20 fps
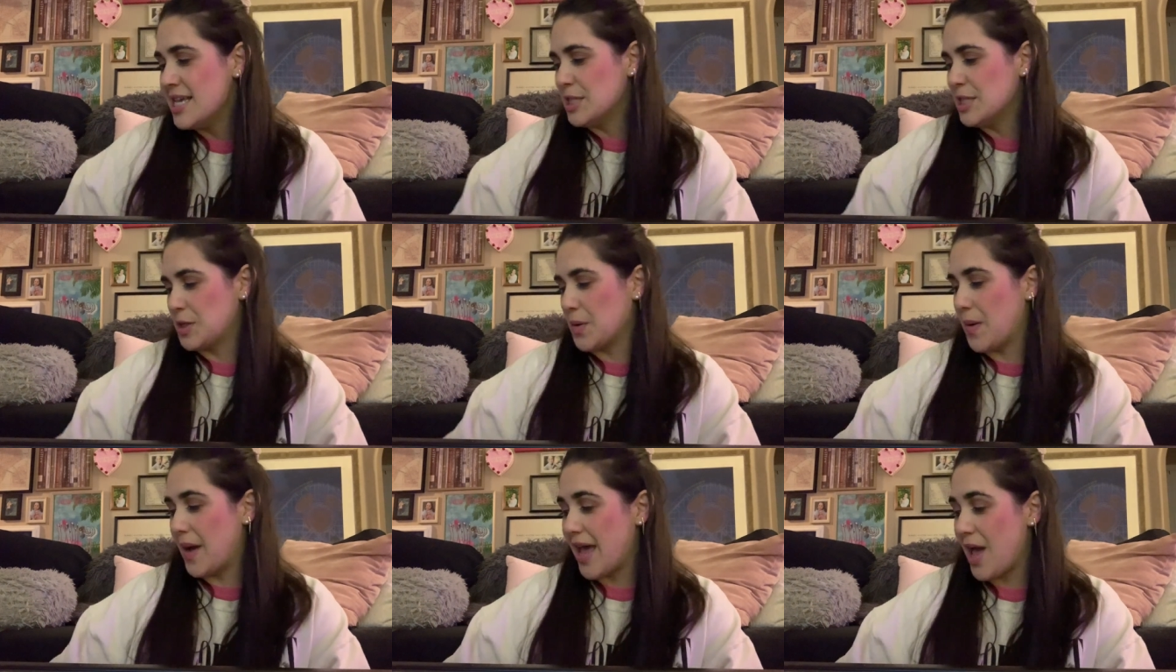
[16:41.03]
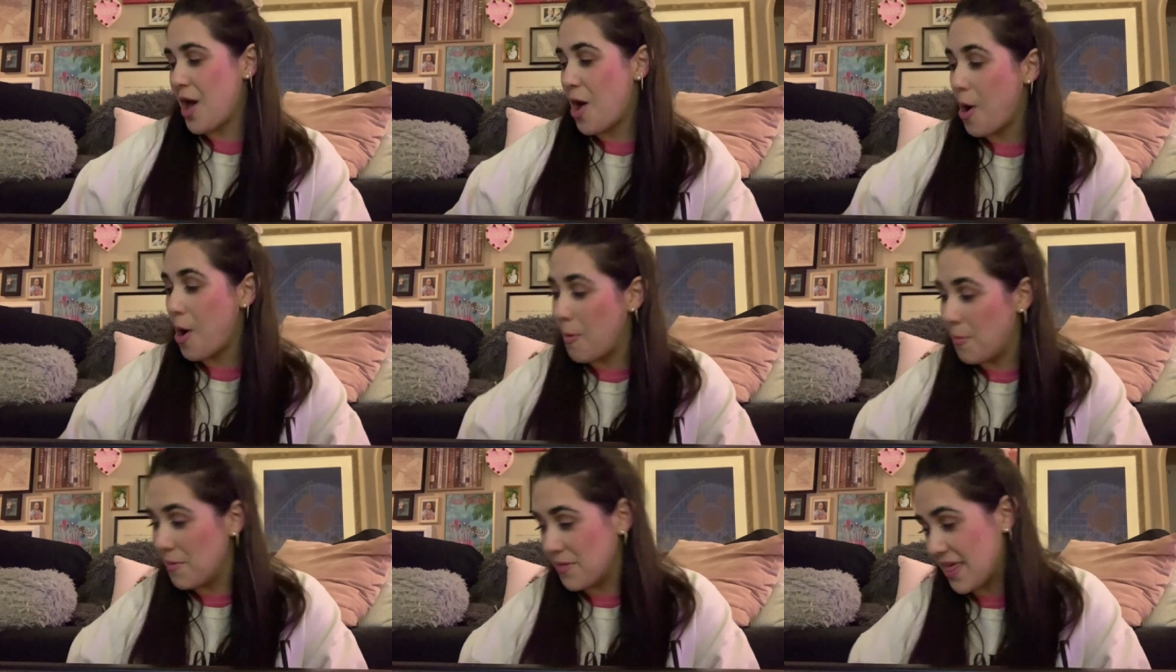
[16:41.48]
So I
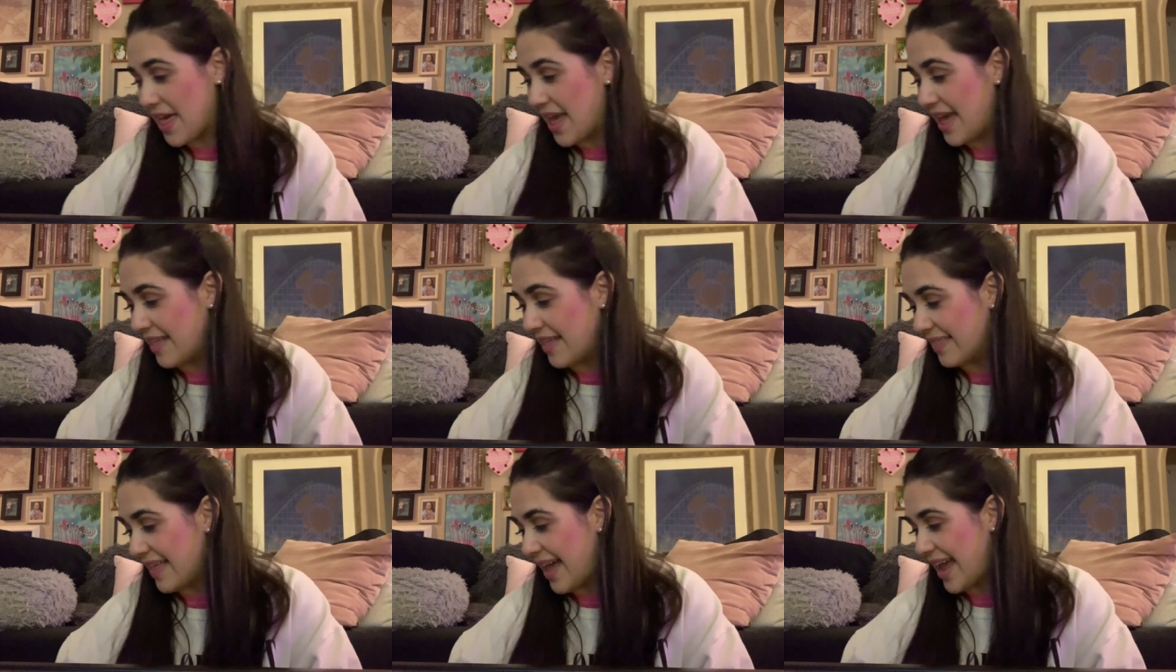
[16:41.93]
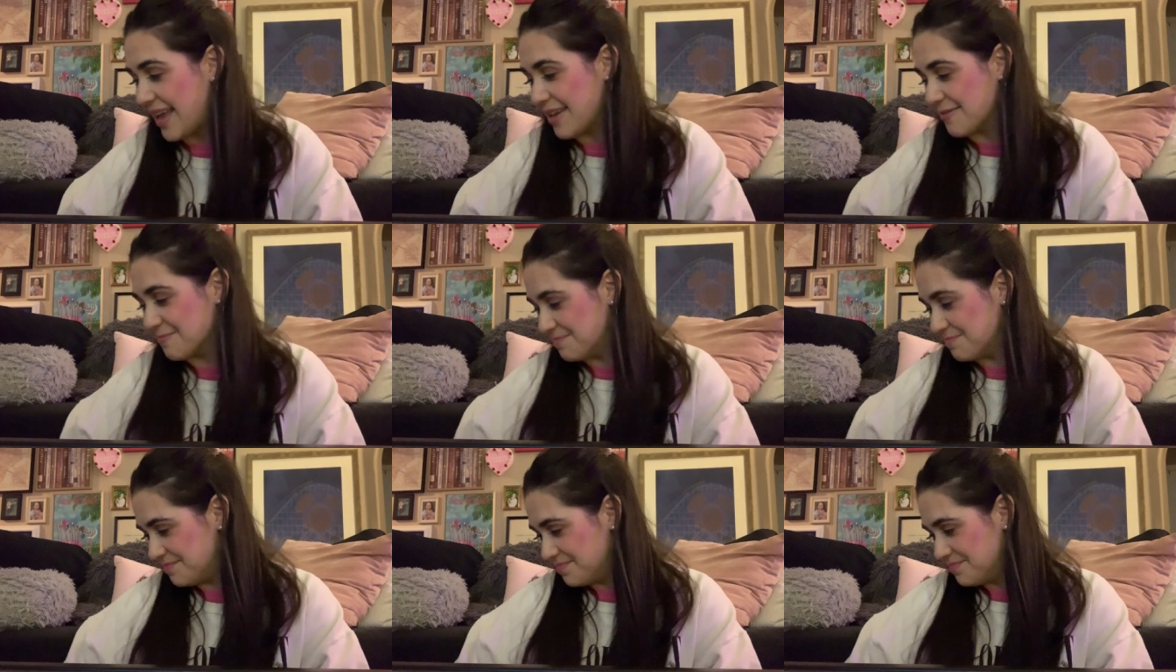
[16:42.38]
hope they like
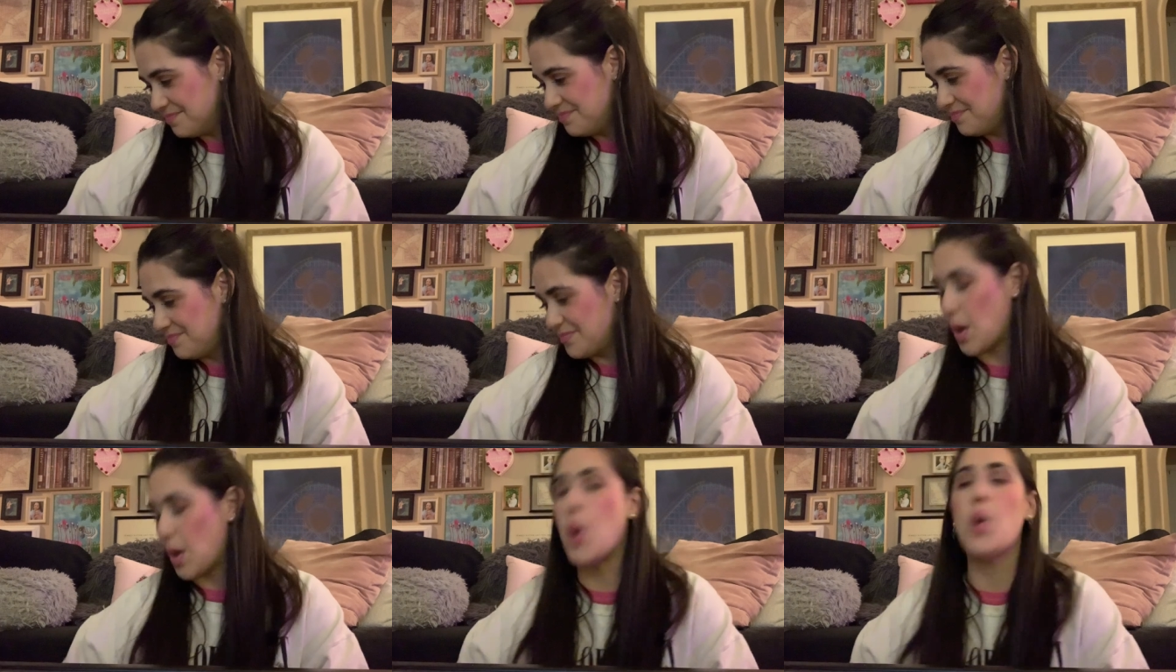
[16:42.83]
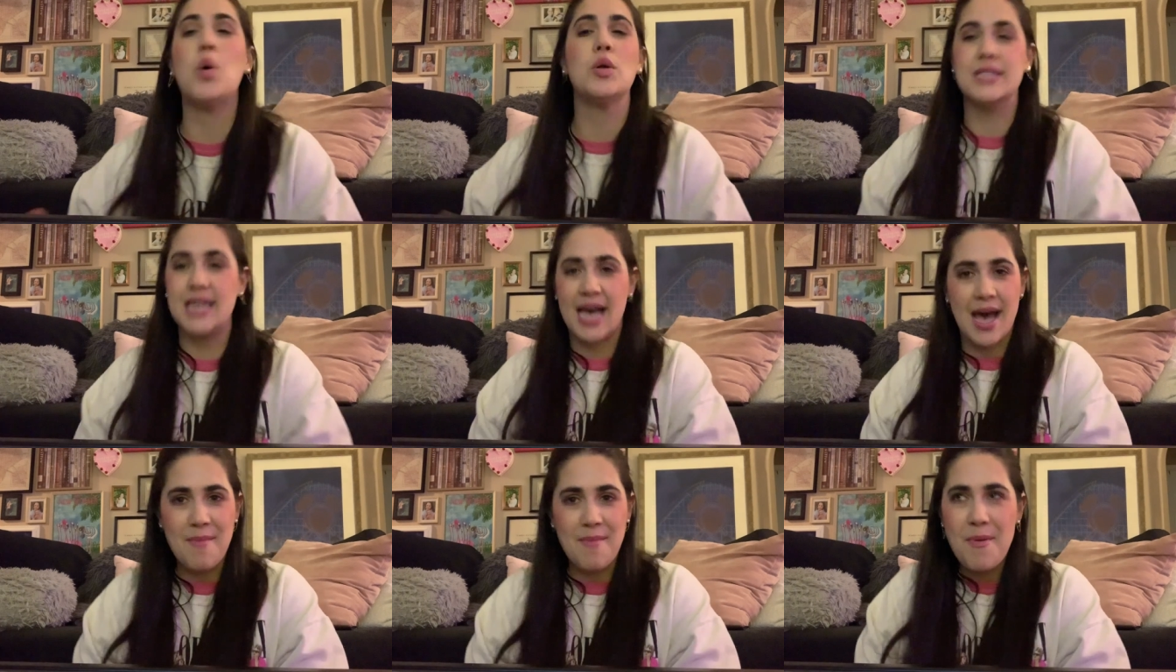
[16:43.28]
hold
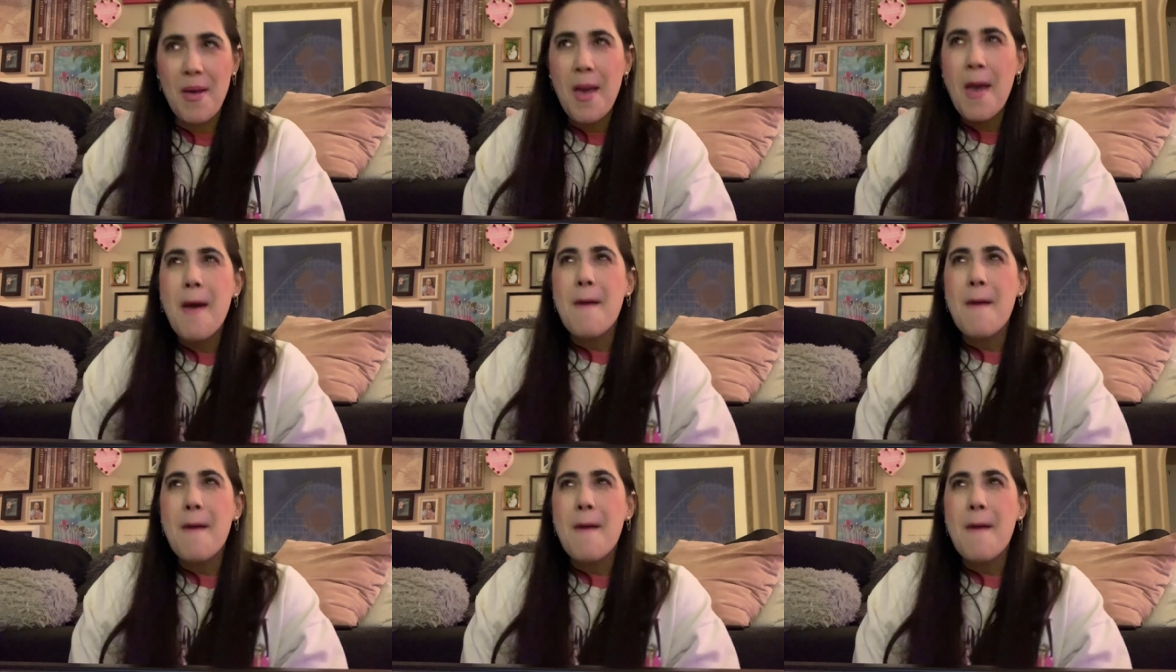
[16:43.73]
up.